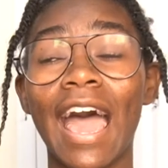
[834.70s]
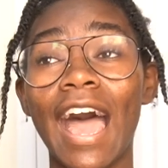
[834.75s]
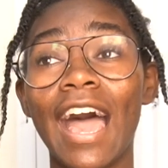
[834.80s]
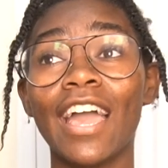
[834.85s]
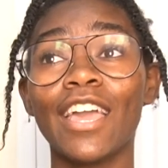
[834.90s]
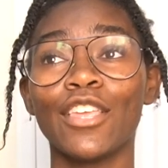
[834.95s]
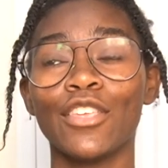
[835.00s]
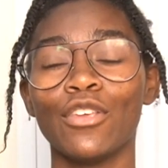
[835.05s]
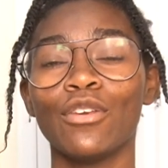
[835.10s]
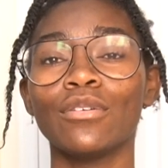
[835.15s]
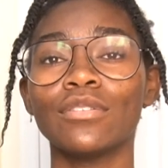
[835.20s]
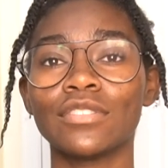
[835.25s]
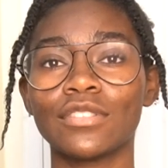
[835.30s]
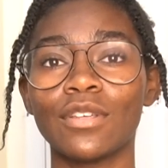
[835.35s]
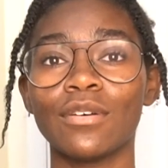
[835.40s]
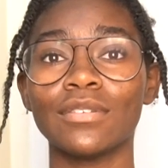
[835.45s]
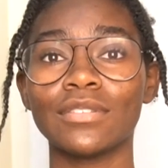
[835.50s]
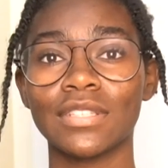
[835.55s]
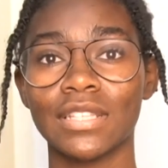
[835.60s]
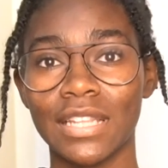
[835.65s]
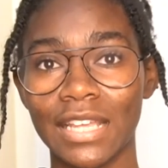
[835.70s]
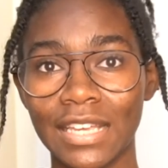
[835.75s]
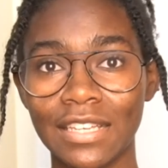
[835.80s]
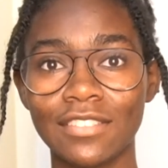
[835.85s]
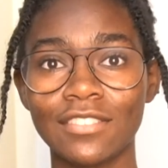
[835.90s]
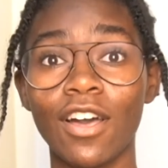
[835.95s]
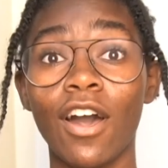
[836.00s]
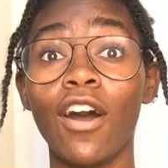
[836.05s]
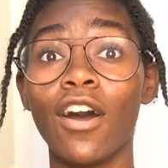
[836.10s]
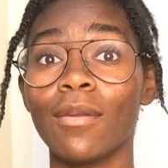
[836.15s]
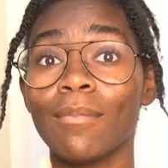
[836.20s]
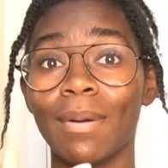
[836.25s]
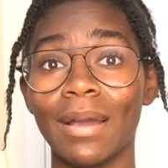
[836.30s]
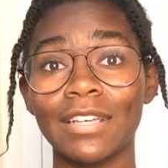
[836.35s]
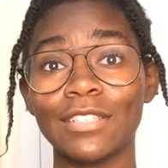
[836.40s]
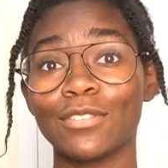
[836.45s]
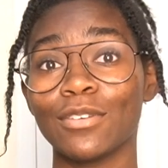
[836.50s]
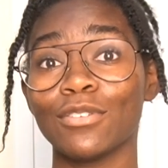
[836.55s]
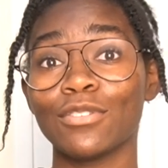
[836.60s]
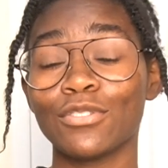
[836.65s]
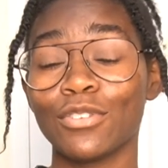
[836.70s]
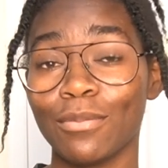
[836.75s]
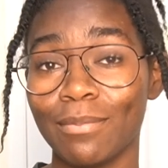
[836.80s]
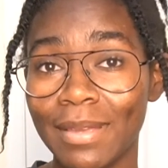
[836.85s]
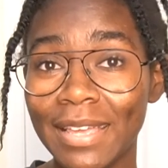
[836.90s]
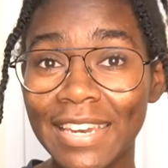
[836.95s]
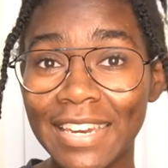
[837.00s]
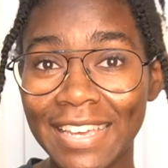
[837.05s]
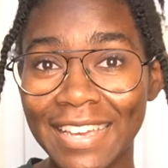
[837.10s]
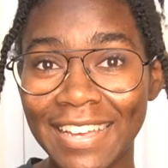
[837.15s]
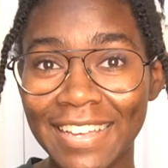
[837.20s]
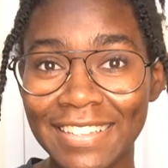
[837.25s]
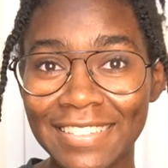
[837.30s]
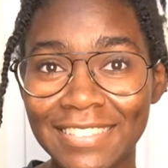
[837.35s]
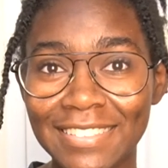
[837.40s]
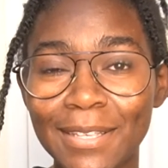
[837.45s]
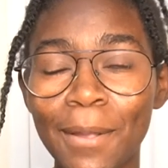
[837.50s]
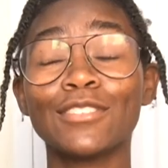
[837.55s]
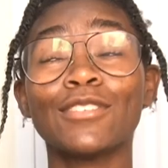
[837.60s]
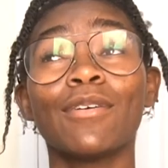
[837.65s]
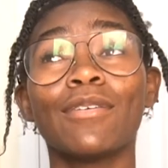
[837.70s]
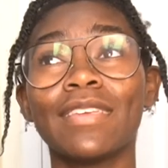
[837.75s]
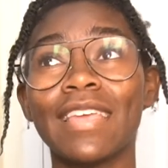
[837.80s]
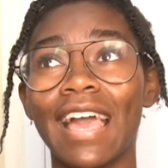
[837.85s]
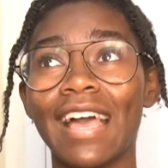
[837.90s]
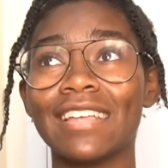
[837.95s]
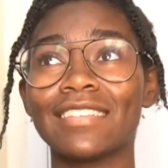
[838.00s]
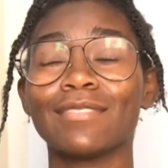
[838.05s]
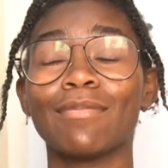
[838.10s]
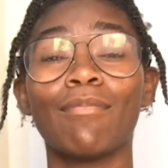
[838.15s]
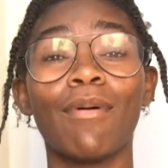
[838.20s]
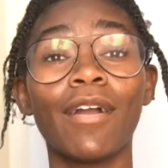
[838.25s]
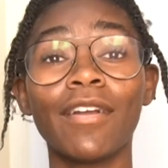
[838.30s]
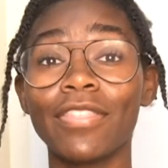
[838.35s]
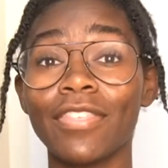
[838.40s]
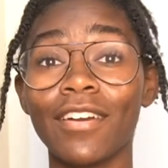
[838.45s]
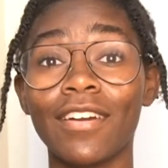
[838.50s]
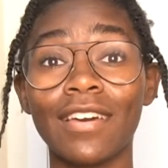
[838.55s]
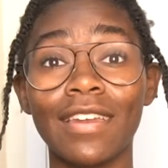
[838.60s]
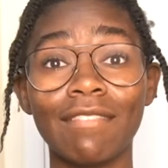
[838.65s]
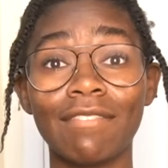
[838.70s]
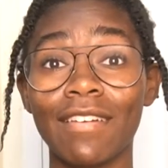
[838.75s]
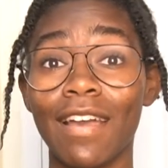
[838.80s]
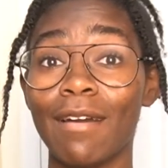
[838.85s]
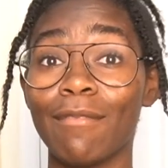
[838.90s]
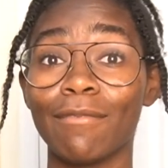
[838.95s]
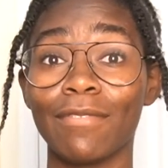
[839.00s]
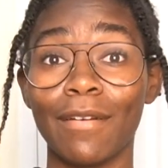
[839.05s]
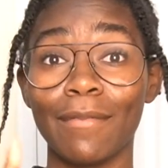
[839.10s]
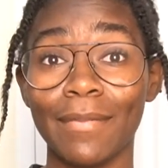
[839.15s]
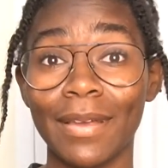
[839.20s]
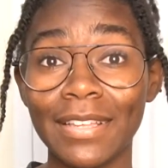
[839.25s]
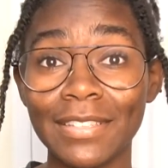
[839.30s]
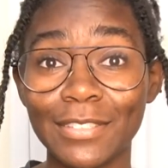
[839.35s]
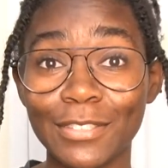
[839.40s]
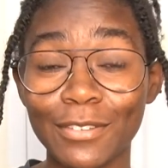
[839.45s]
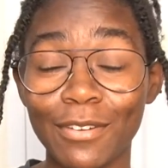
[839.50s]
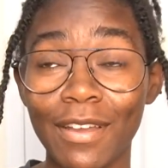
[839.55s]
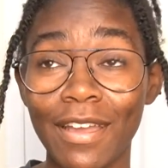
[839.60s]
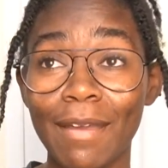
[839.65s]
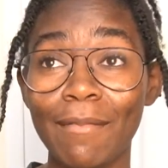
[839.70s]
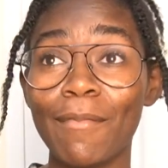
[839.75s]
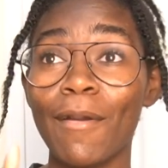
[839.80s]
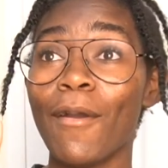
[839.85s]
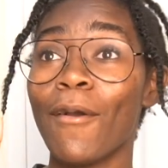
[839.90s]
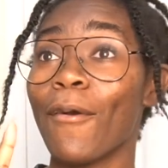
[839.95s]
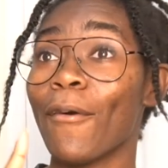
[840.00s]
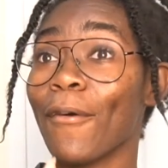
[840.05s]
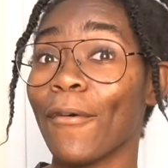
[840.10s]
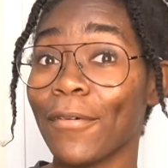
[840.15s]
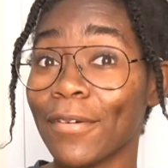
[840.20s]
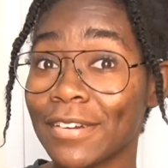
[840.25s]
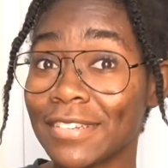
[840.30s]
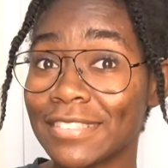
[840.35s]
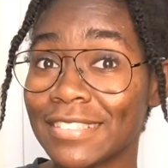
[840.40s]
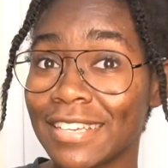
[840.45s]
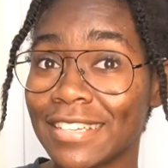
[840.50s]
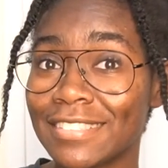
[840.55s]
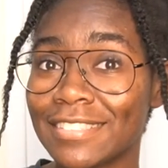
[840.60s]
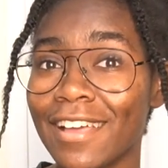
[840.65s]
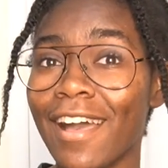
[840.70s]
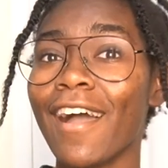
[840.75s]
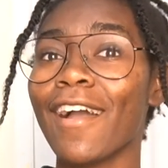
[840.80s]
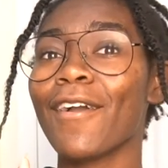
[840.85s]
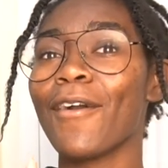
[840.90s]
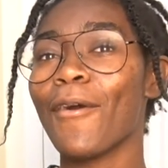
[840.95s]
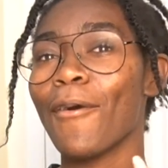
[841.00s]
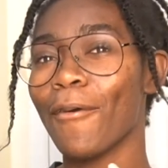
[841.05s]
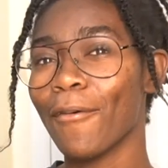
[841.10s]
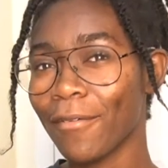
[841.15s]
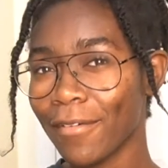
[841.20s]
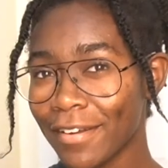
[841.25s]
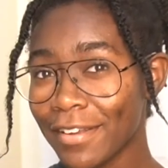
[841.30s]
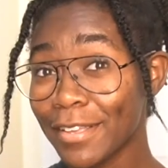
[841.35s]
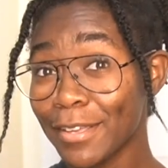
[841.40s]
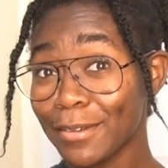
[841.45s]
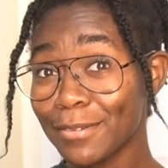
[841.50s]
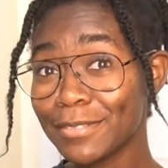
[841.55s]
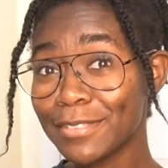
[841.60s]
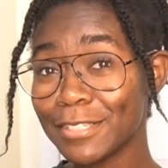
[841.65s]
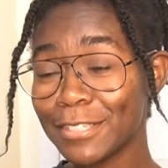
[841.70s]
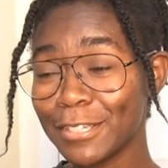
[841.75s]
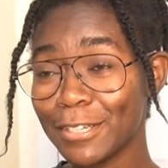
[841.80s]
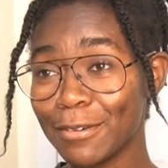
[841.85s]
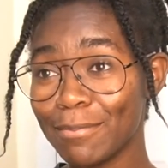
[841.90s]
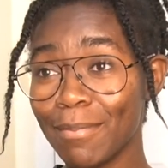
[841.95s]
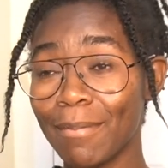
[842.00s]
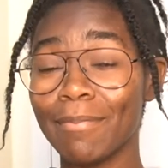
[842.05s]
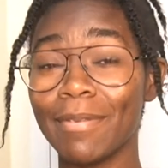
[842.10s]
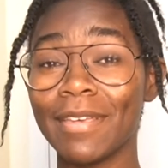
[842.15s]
I used those links on my social medias. So yes, Martha could have come from Instagram or TikTok or YouTube